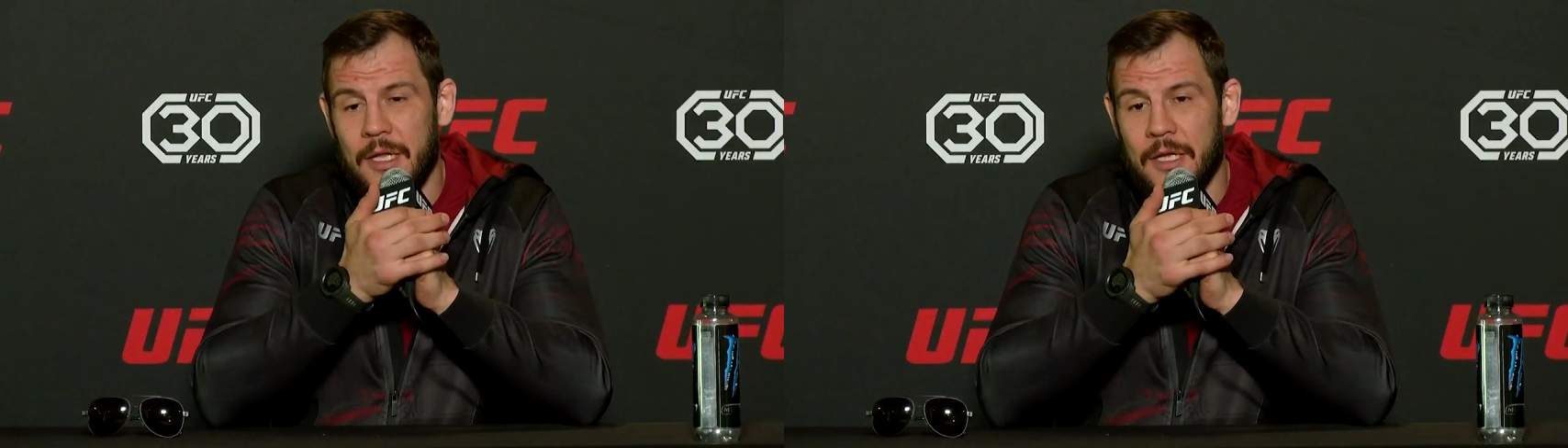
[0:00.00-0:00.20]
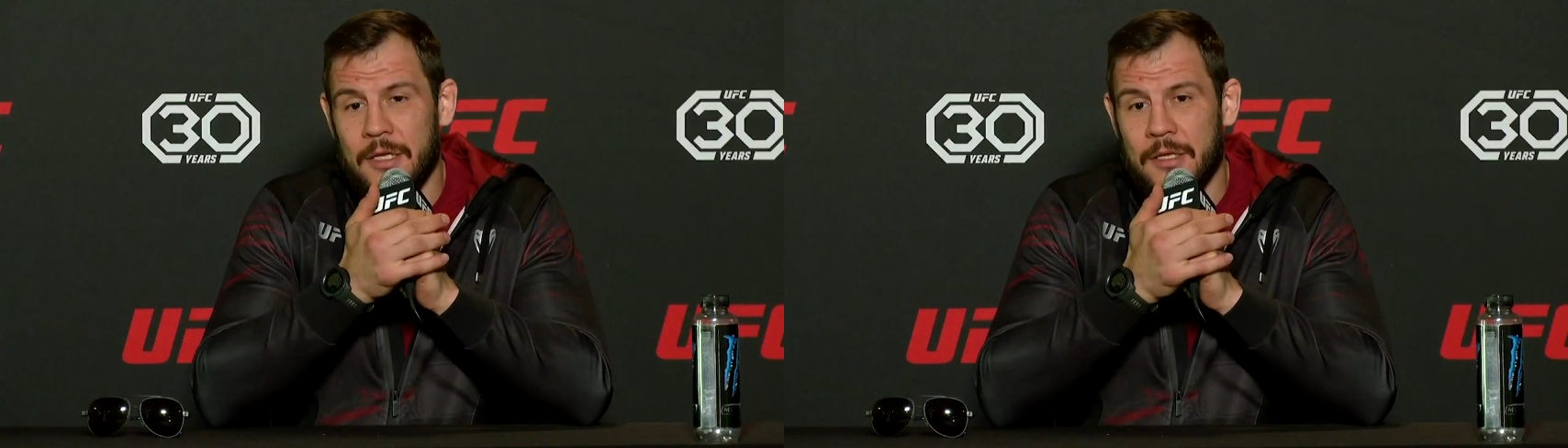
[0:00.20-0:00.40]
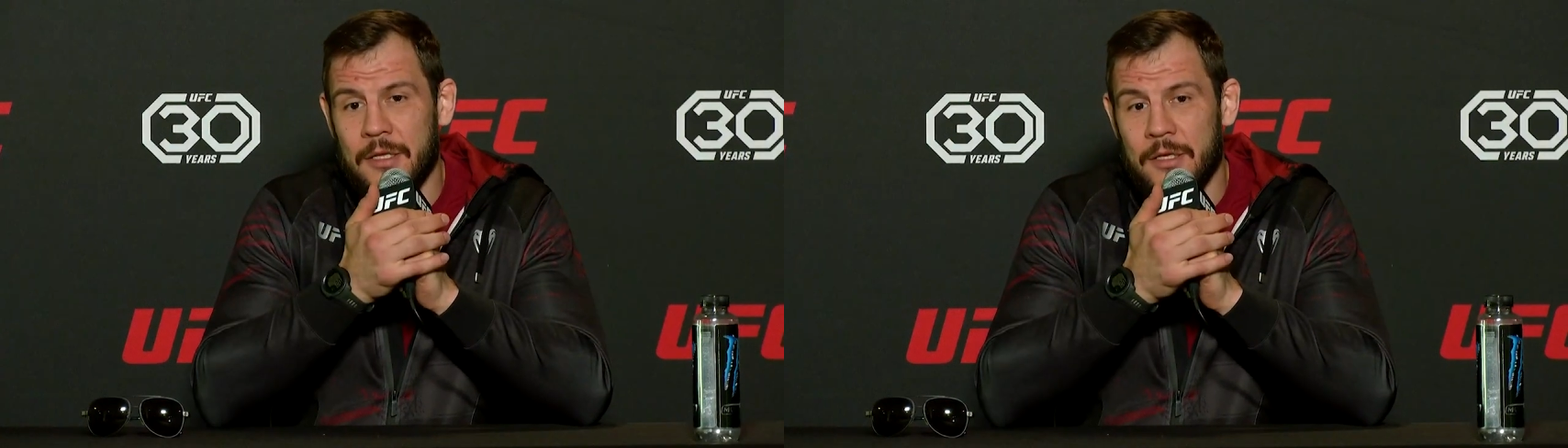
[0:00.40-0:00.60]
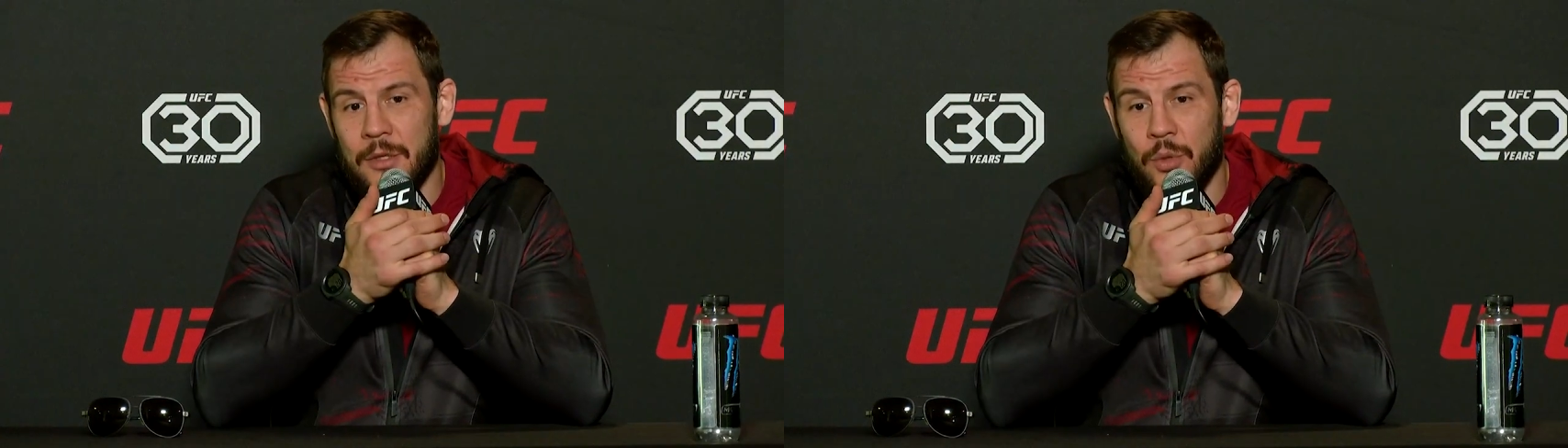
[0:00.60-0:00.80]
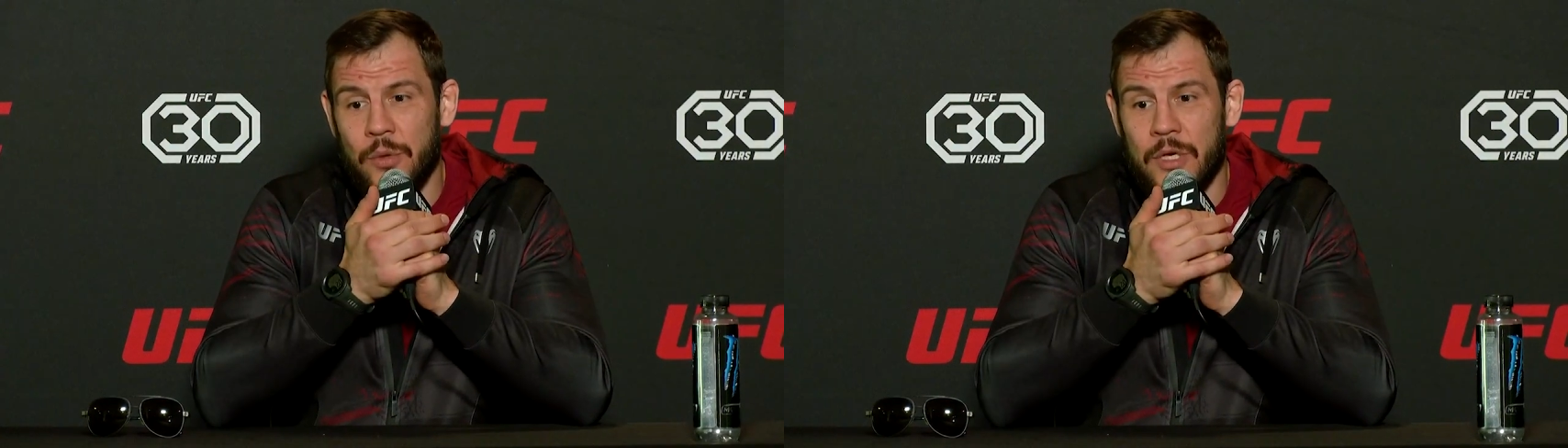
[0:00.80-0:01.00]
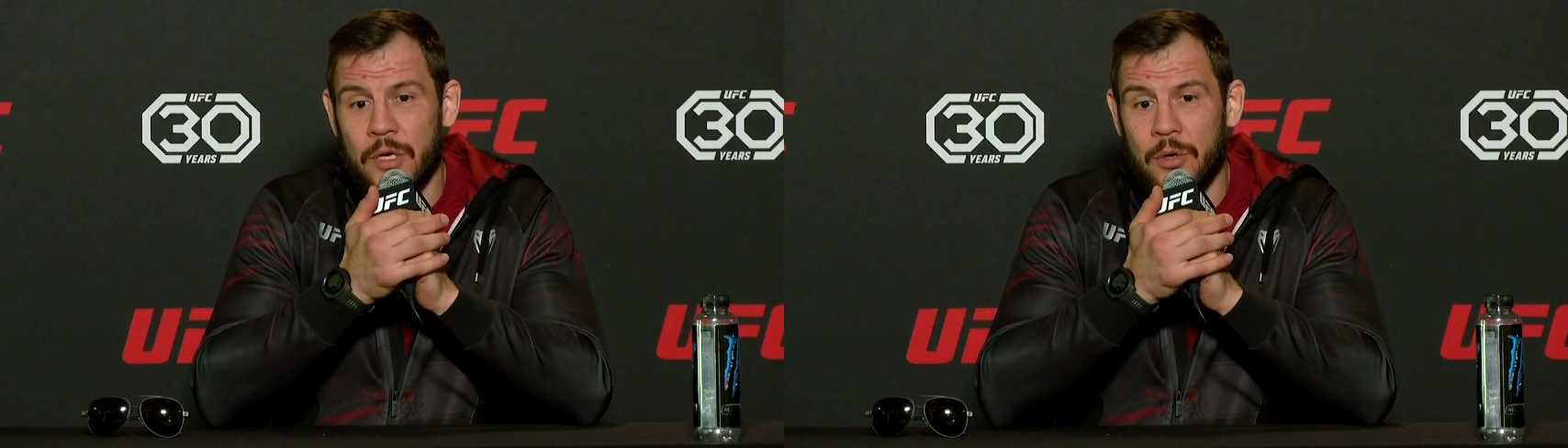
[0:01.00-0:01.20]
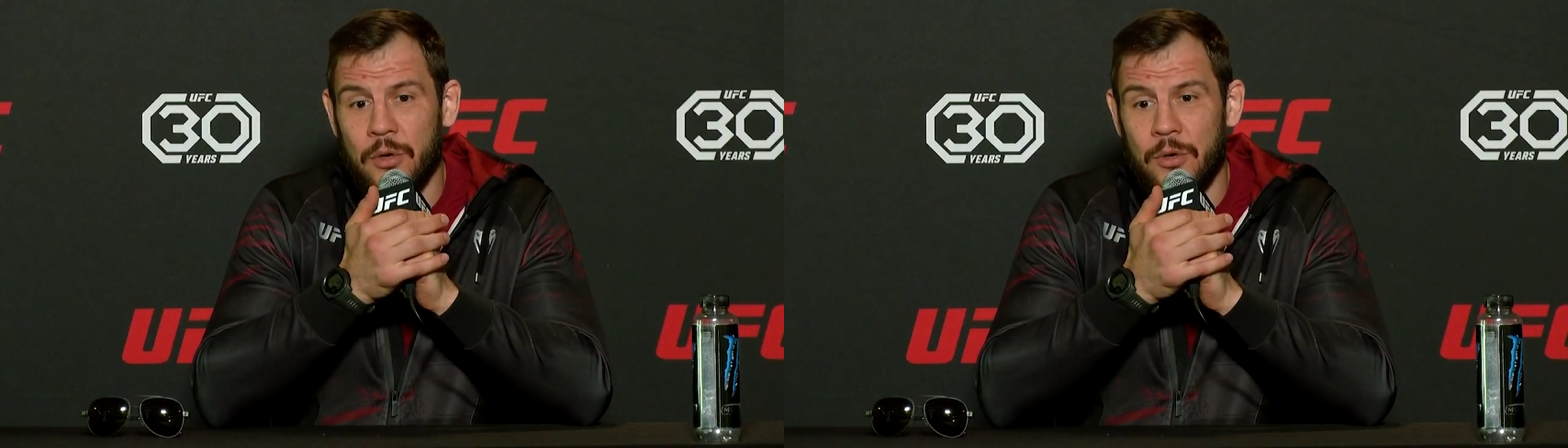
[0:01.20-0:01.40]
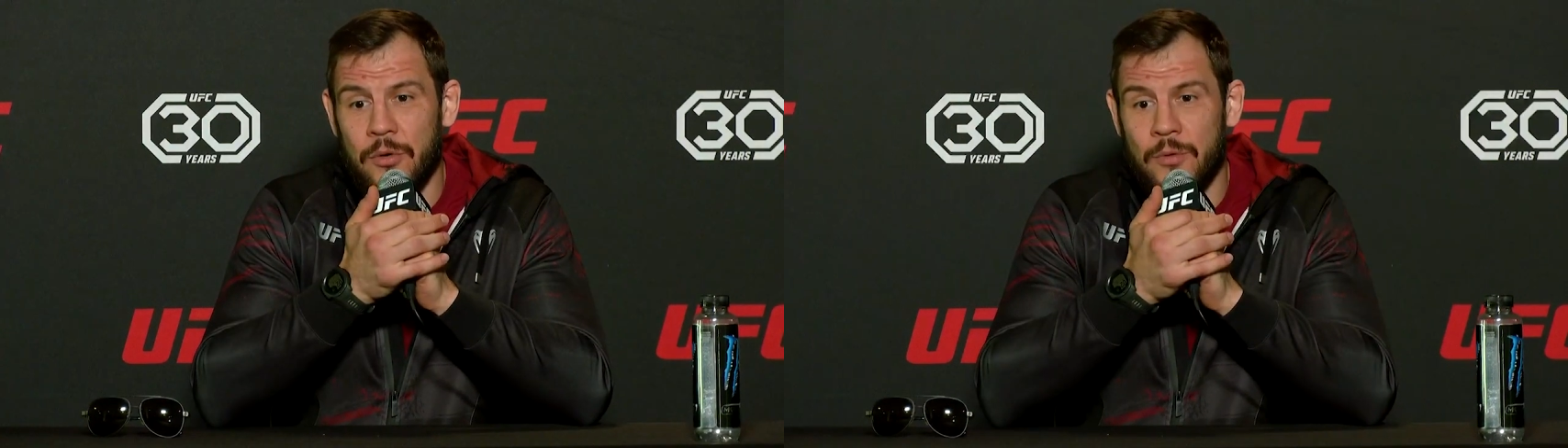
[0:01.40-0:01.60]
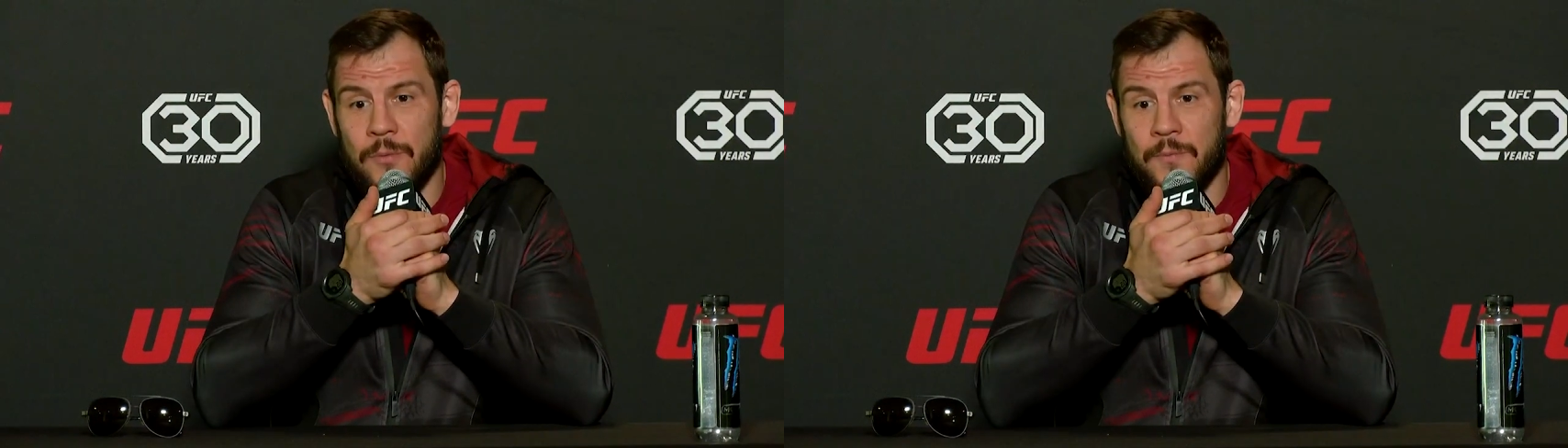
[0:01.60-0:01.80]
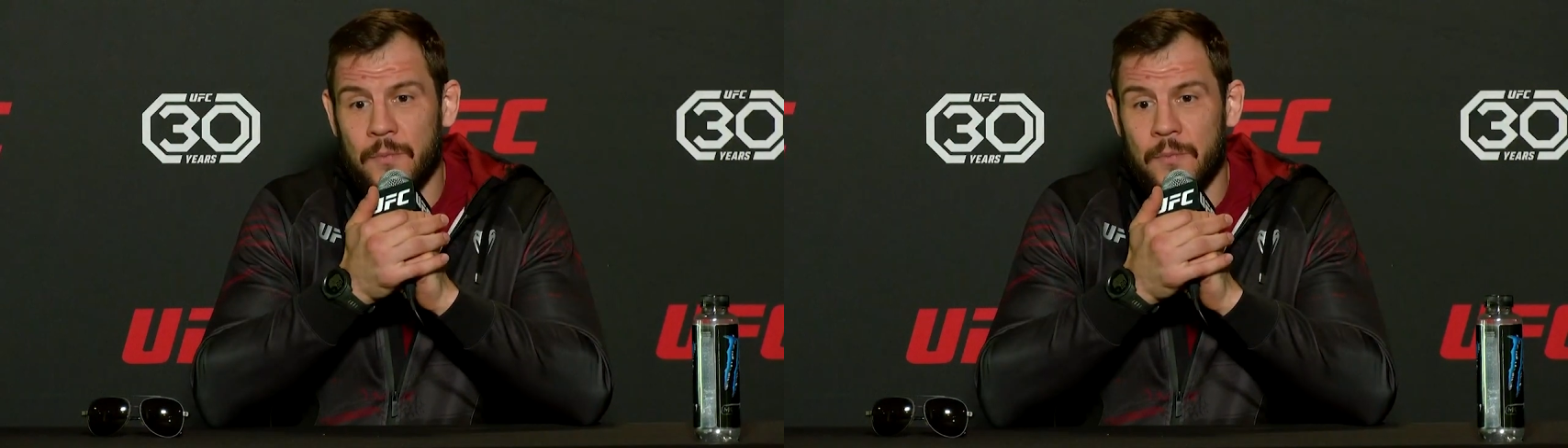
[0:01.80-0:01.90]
Two weeks ago,